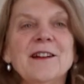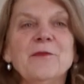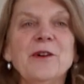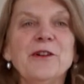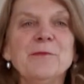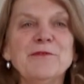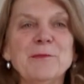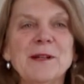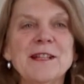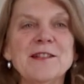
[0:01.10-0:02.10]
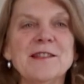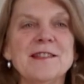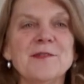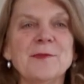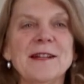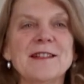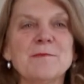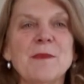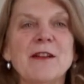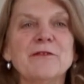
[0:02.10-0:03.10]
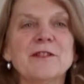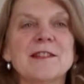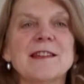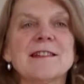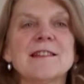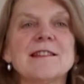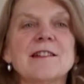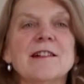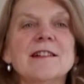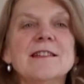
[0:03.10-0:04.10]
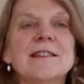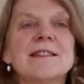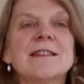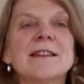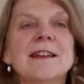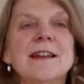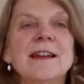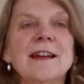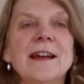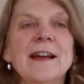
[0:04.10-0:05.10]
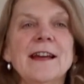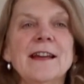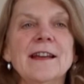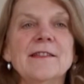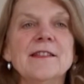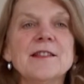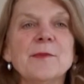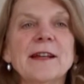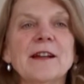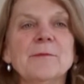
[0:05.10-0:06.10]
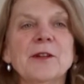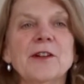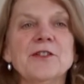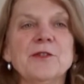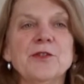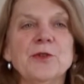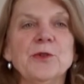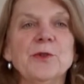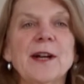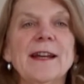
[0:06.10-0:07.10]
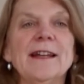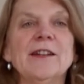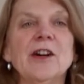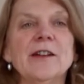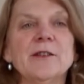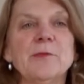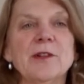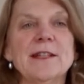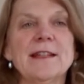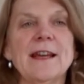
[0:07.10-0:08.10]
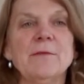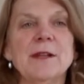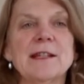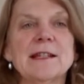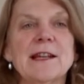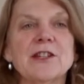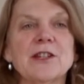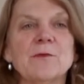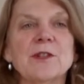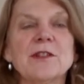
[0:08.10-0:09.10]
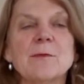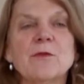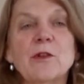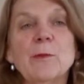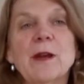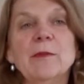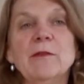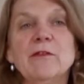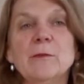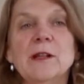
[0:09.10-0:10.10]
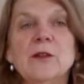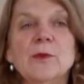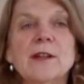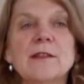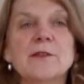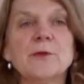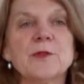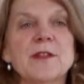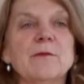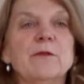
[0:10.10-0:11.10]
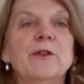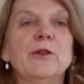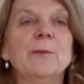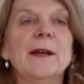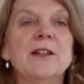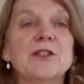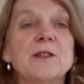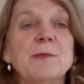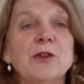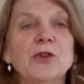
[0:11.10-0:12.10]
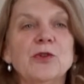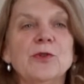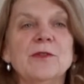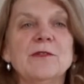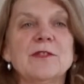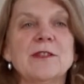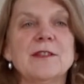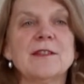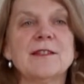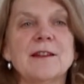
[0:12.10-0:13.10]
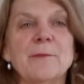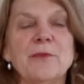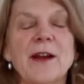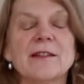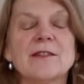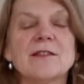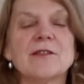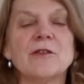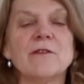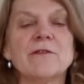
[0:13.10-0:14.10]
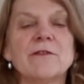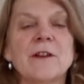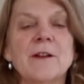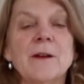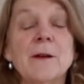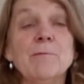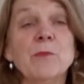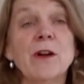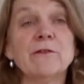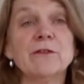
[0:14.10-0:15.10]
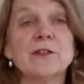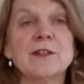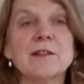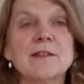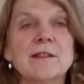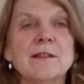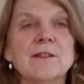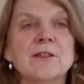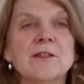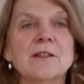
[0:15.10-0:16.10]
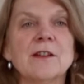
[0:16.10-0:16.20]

Welcome everybody to this week's mindfulness exercise. And this week I'm going to do a guided body scan meditation, which some of you may be familiar with, or some of you may just be new to this practice of mindfulness and